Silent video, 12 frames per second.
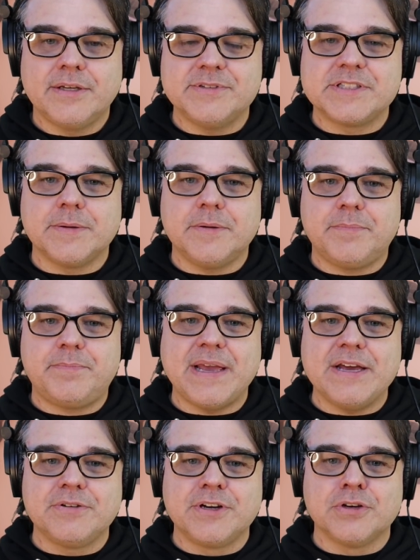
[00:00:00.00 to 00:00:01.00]
It was a
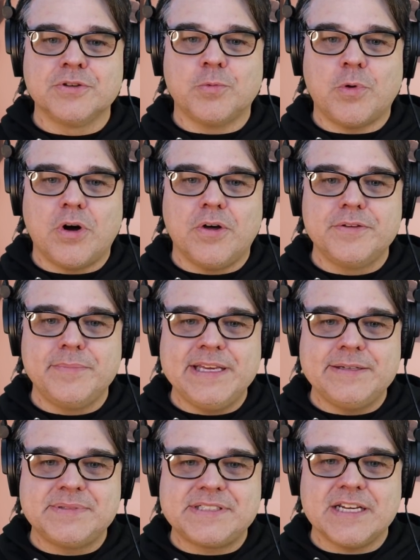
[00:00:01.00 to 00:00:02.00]
pounding on the wall that
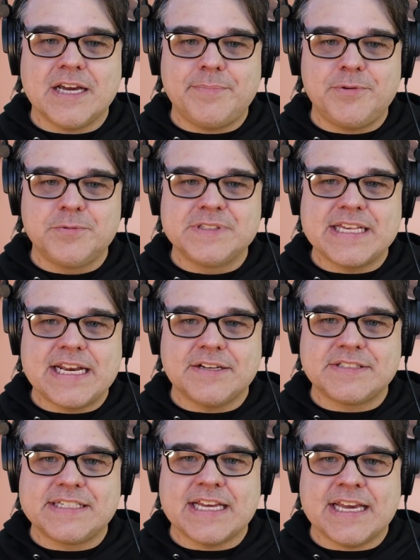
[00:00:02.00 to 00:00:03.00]
made him stop? Who was that
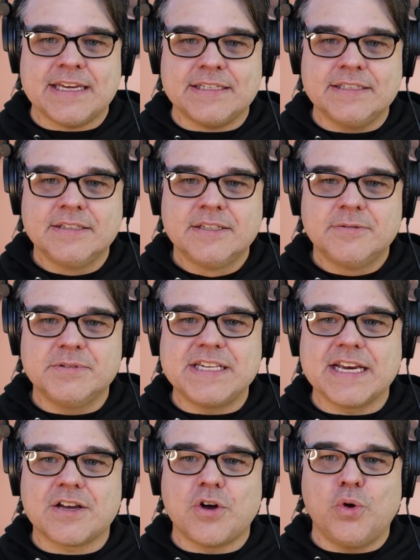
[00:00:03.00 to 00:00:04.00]
outside?
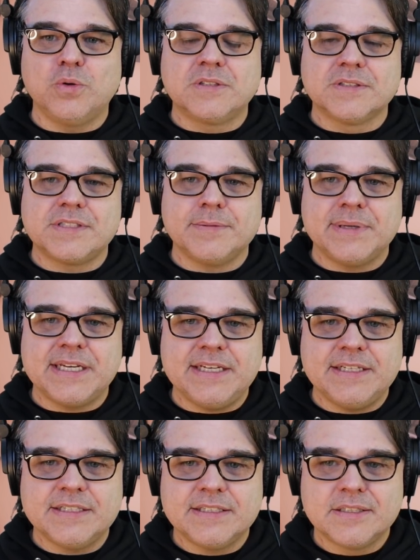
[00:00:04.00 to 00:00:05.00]
Was that Colt or
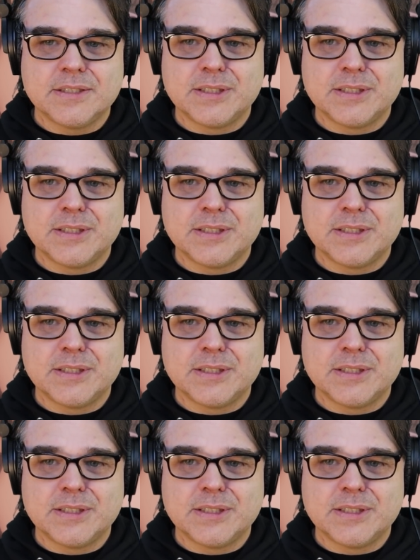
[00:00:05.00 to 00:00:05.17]
somebody?